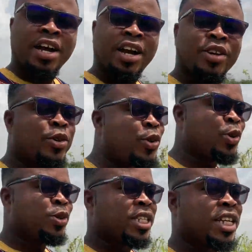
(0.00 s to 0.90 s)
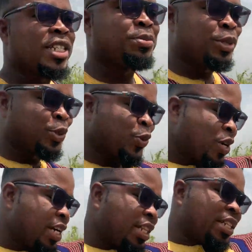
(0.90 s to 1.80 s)
I don't know who sent me to
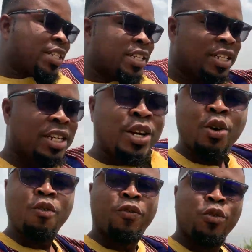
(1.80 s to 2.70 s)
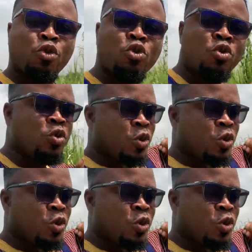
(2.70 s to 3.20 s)
wear this fugu.